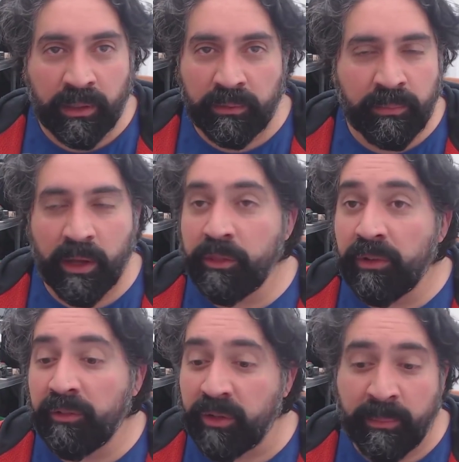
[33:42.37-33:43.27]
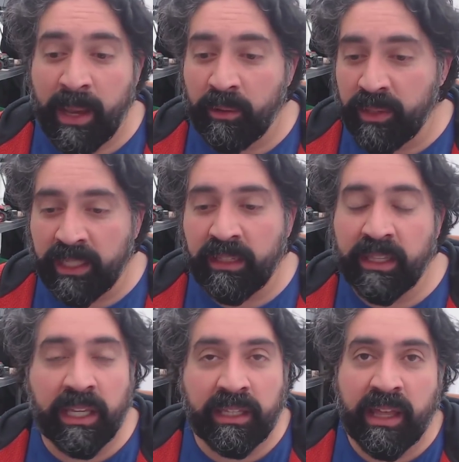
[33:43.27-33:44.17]
buy 3 for £1.
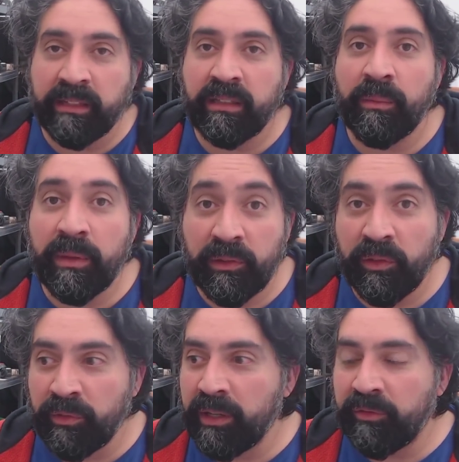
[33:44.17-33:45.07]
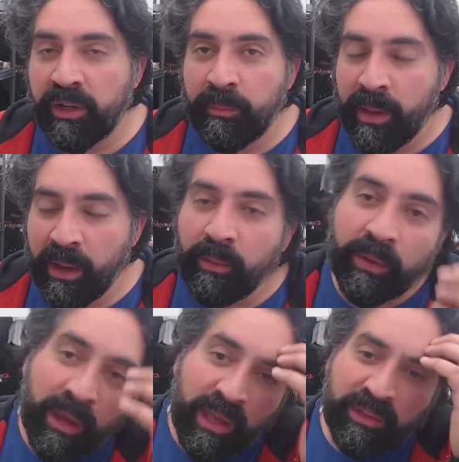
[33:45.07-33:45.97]
Anything in that tub is 3 for £1.
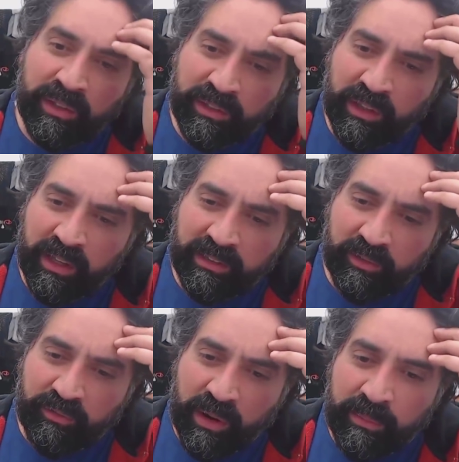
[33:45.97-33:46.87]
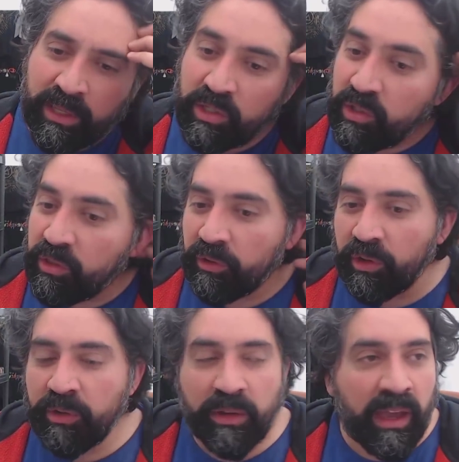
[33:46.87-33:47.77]
So I started to rummage
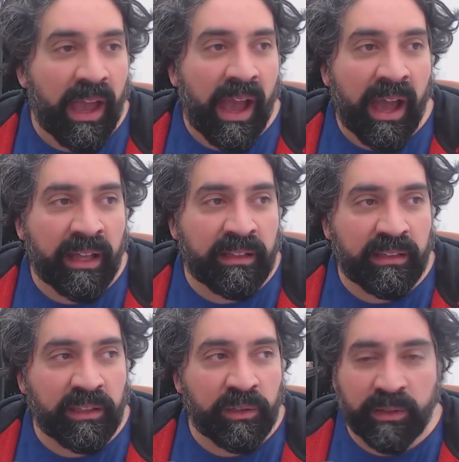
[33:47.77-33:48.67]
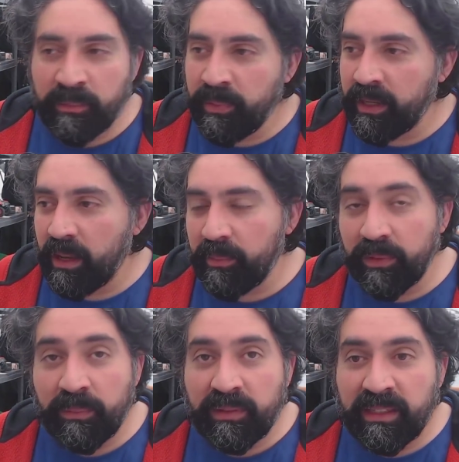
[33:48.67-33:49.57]
through, and you can pick up
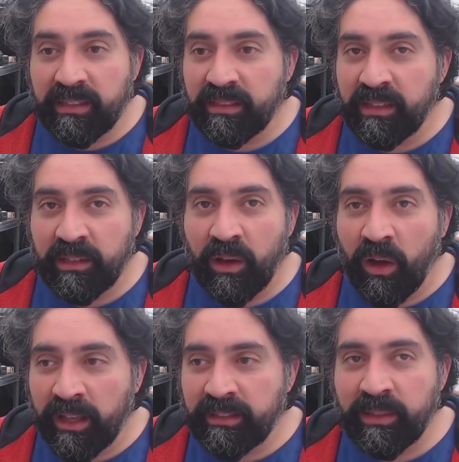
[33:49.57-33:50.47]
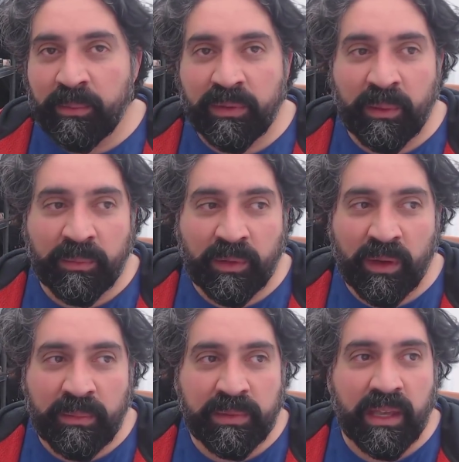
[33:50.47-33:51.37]
some decent items
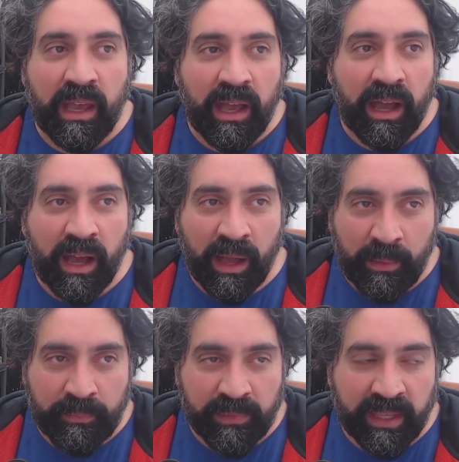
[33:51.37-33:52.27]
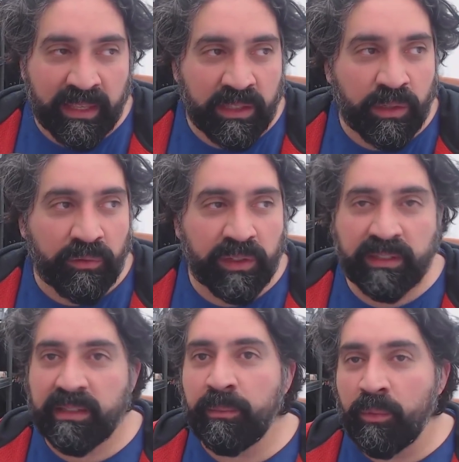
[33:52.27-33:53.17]
sometimes. It is
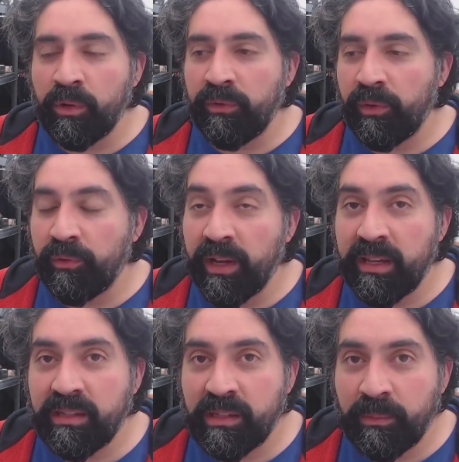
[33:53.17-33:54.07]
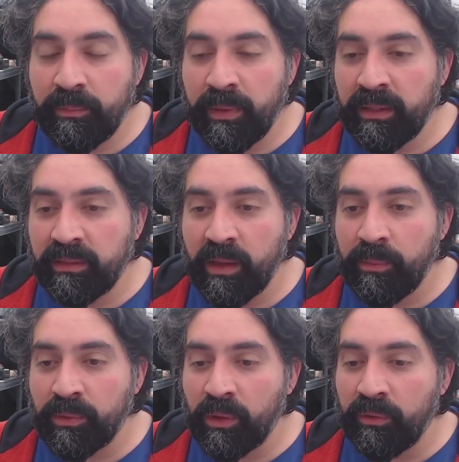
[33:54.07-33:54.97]
obviously more of a risk in
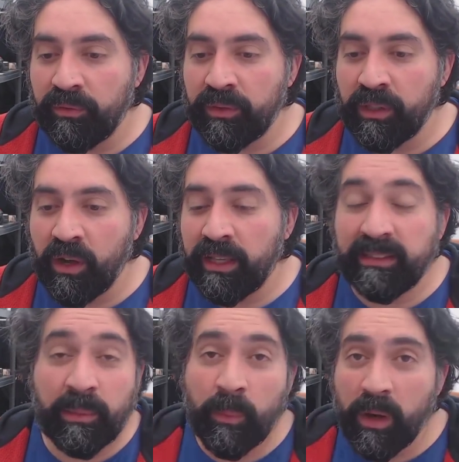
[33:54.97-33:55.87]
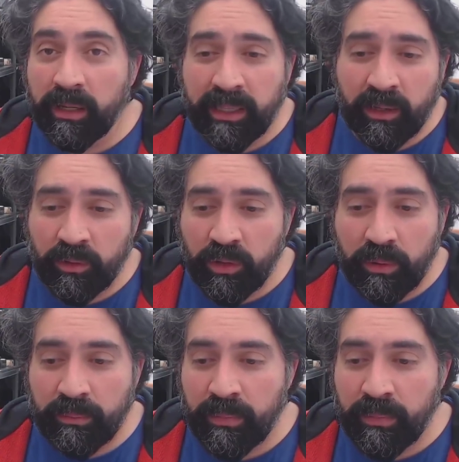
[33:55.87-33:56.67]
terms of the item working or not.